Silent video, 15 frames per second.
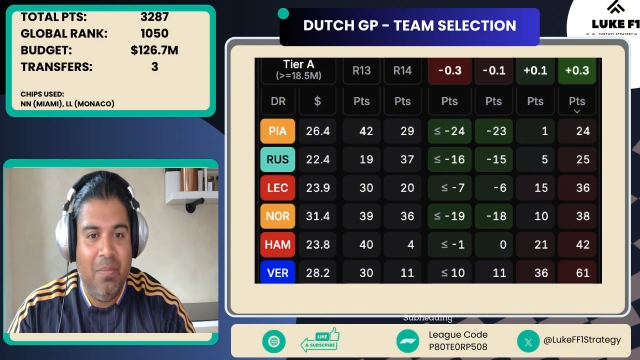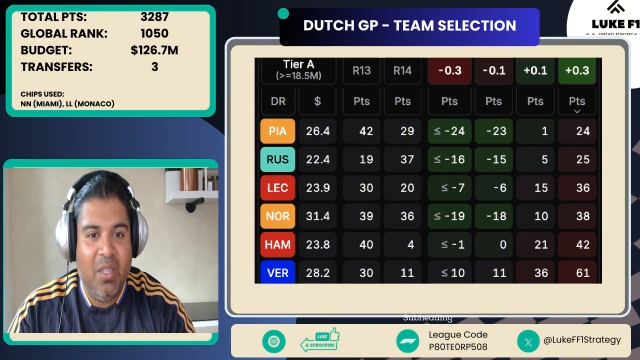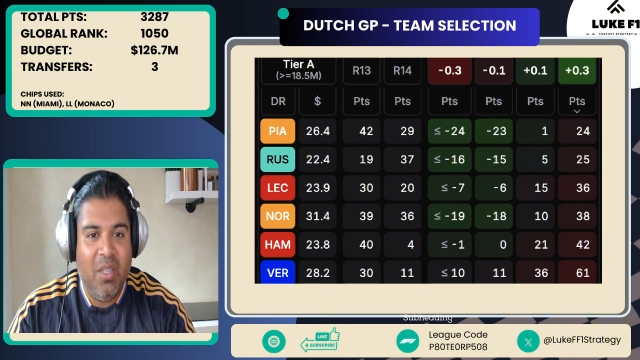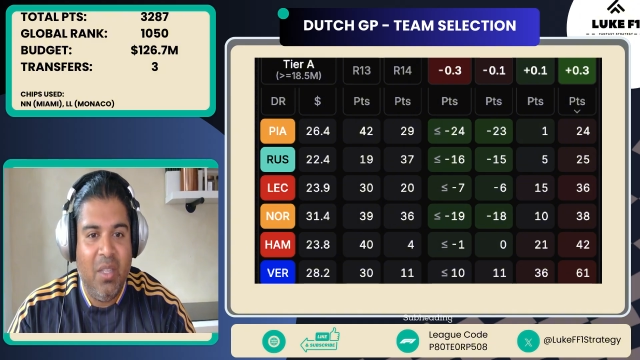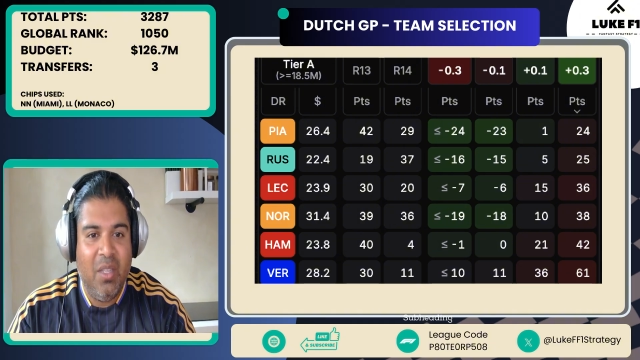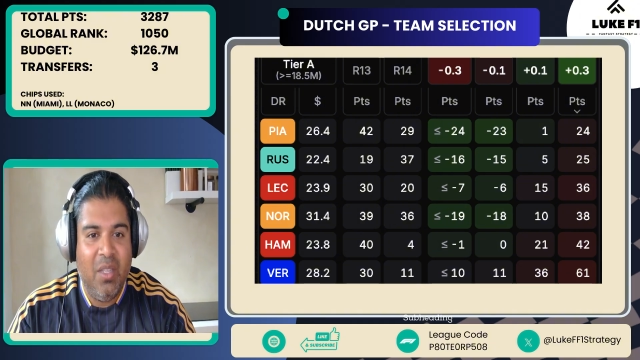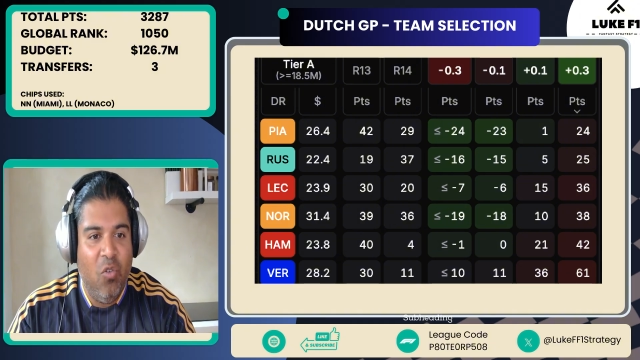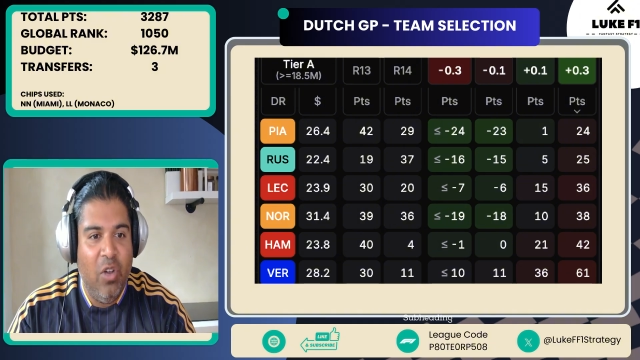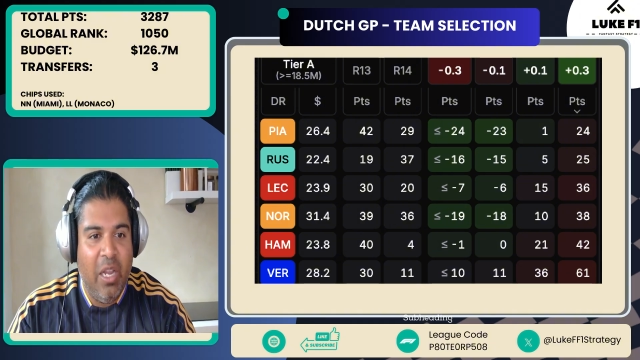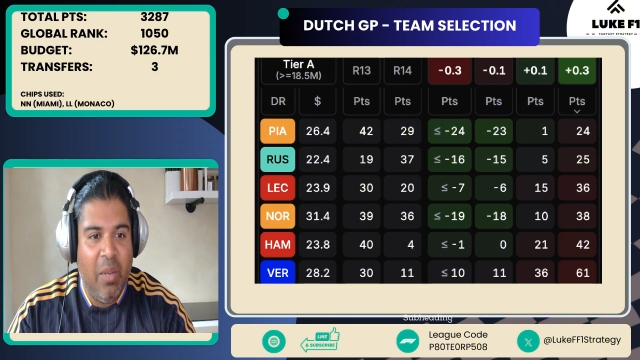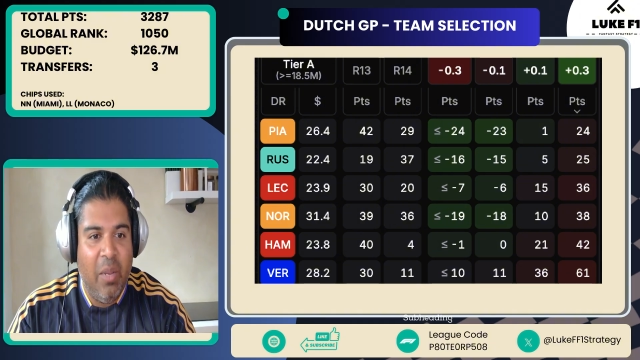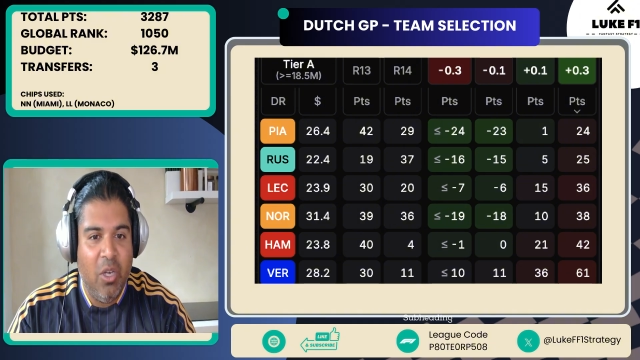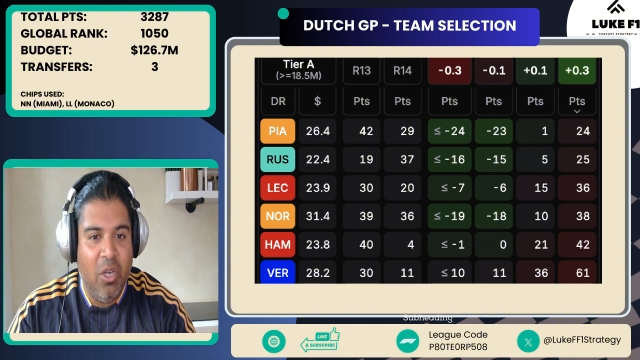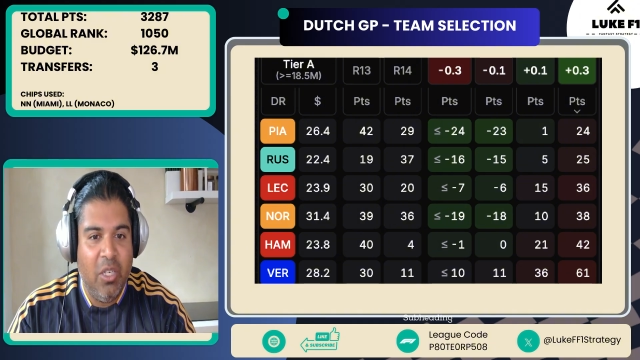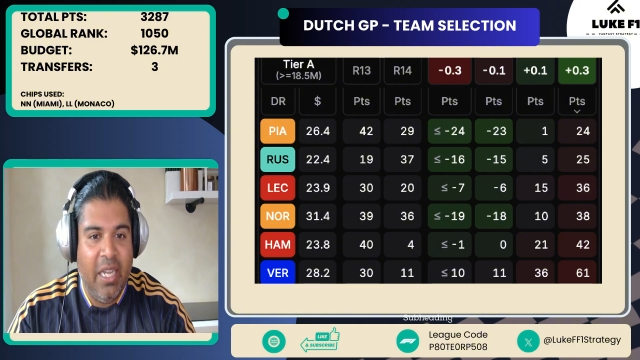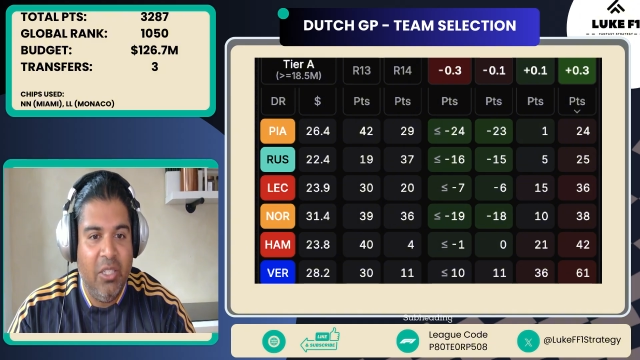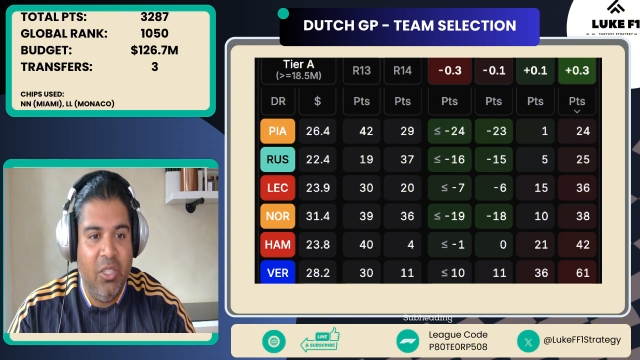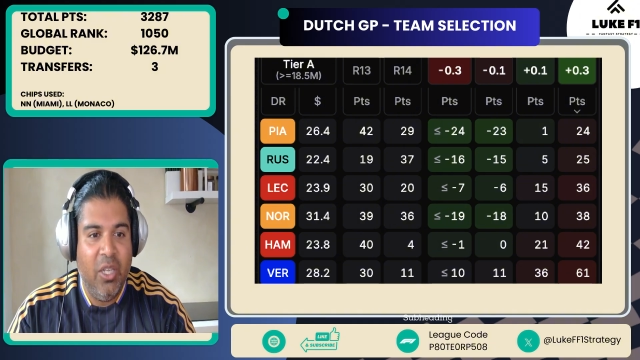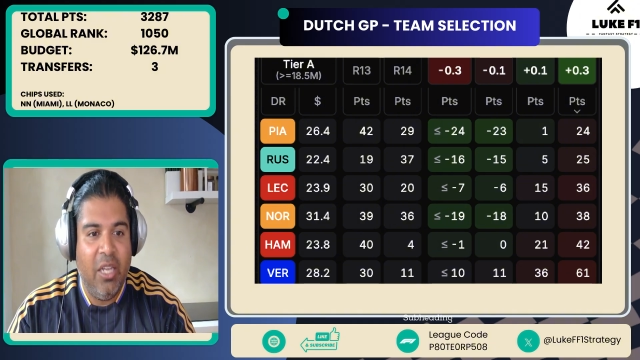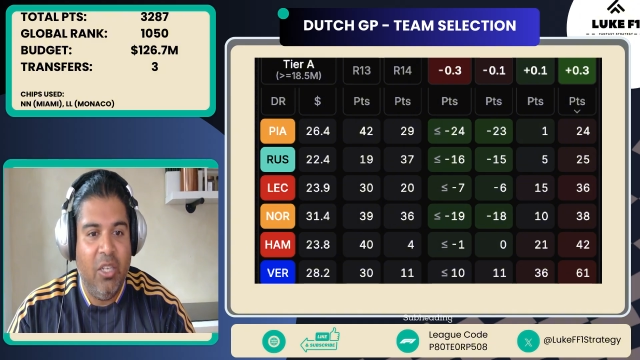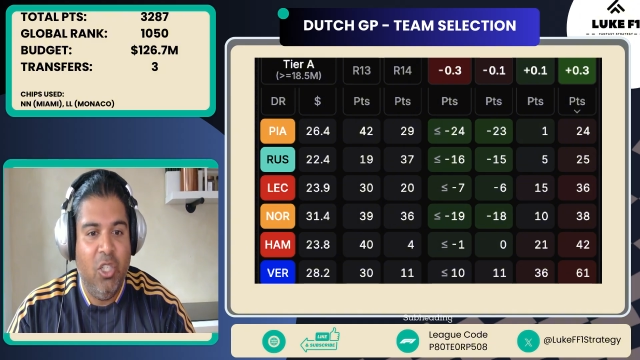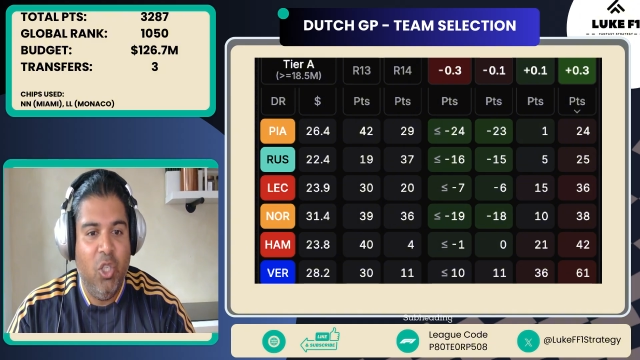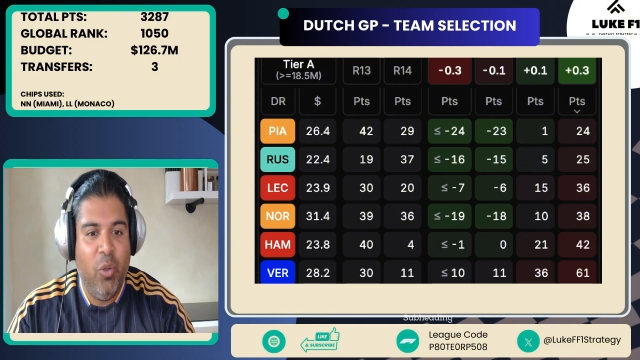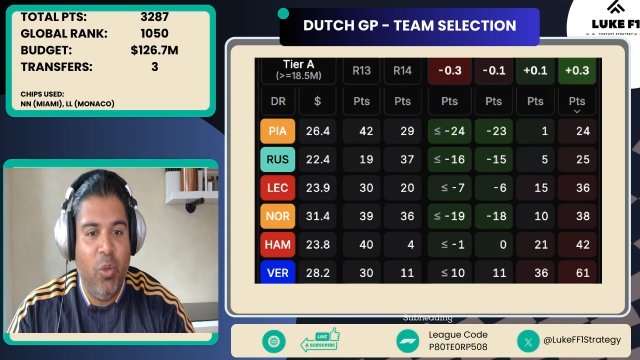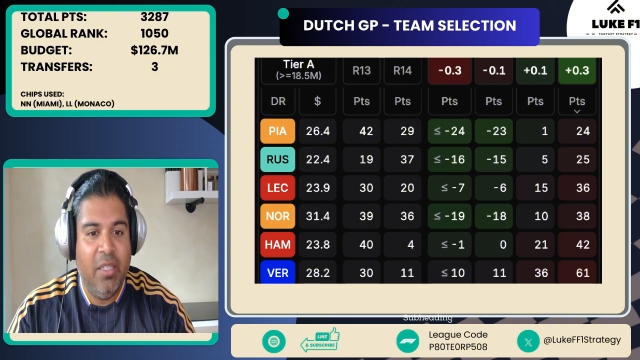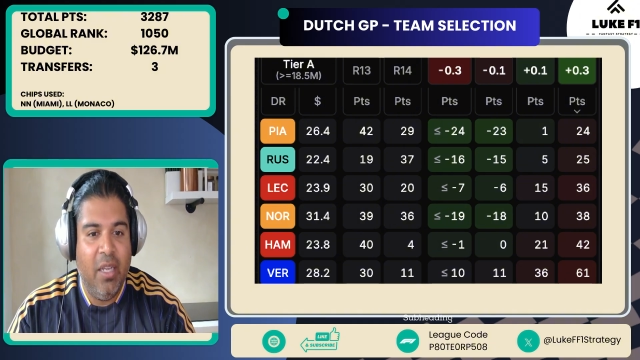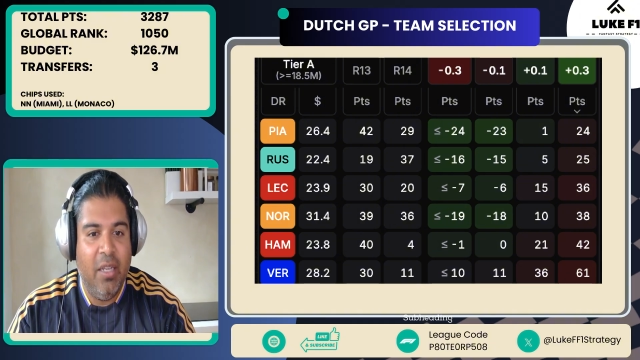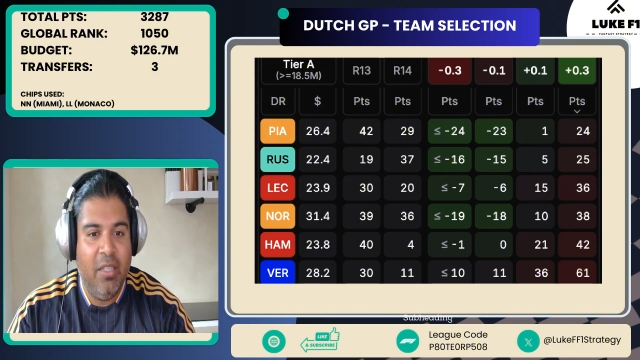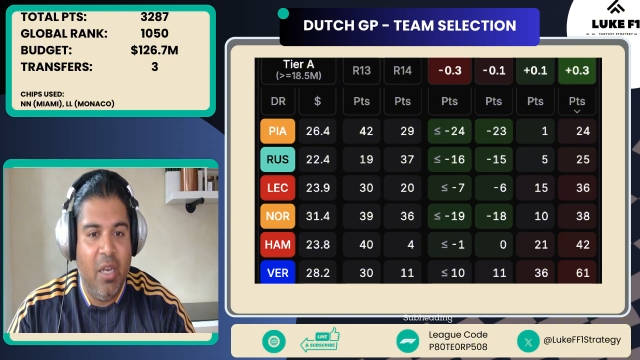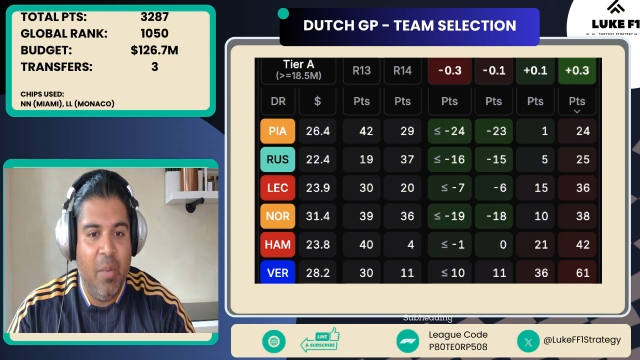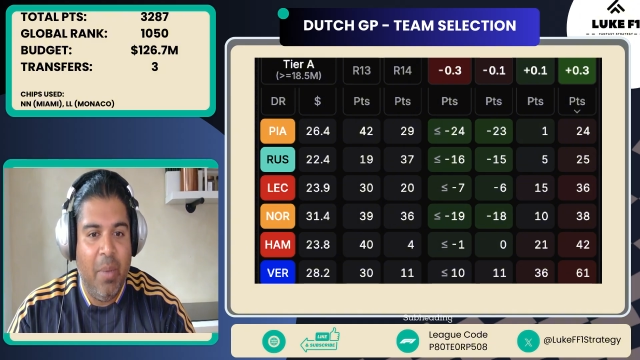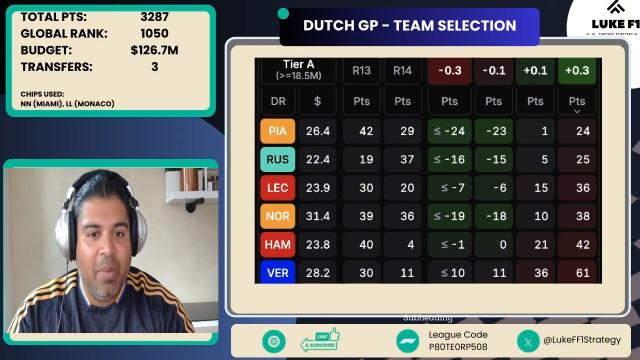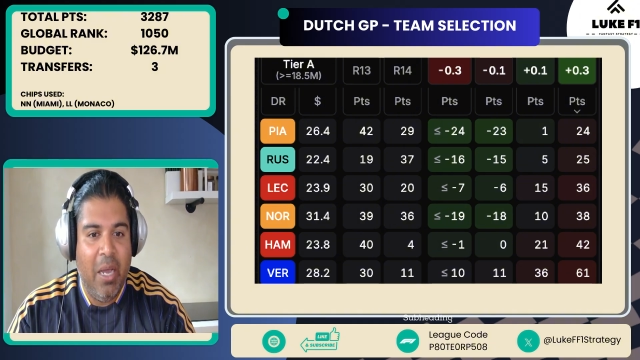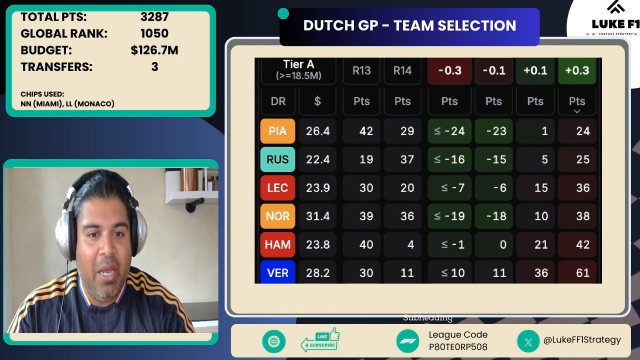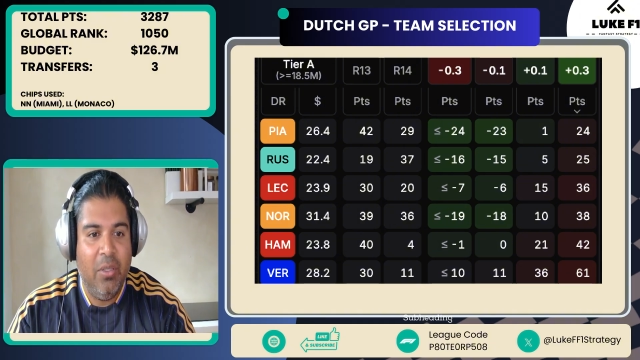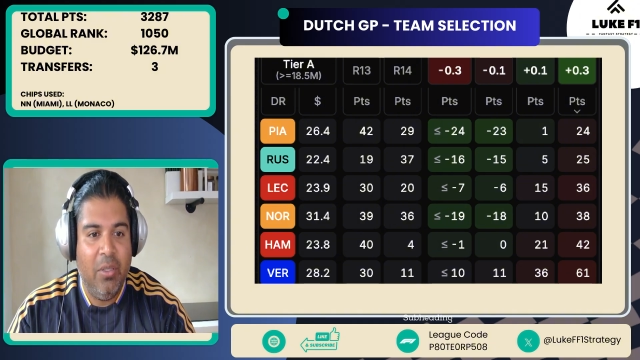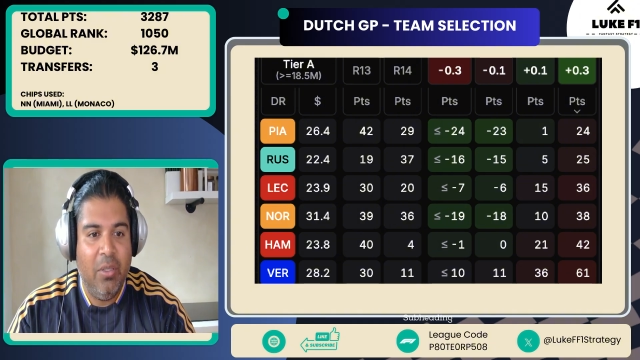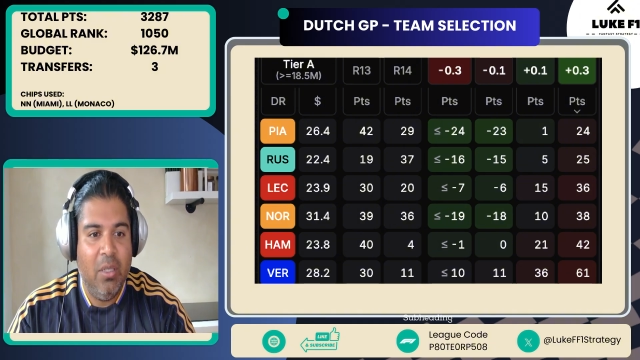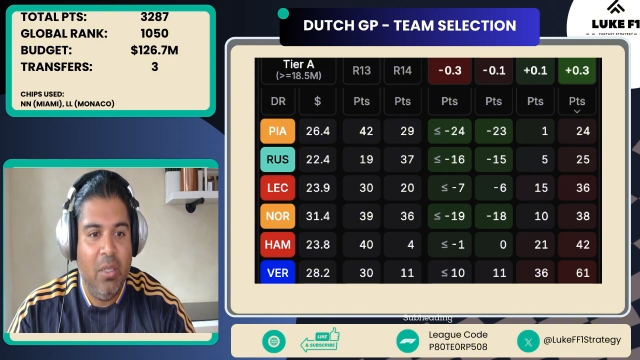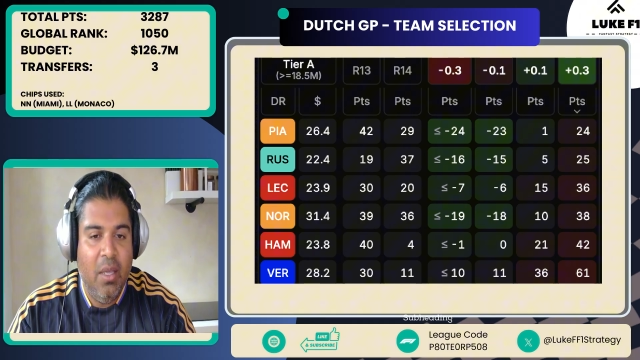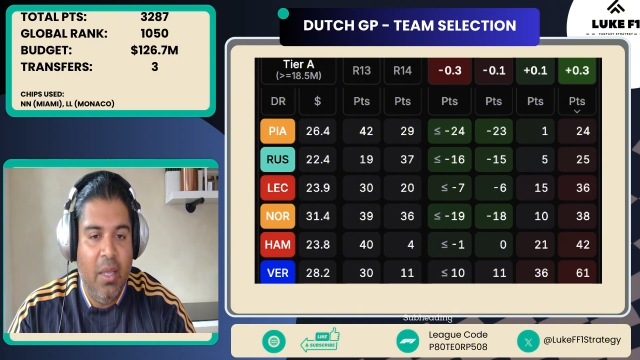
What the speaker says: there's not really much here to get too excited about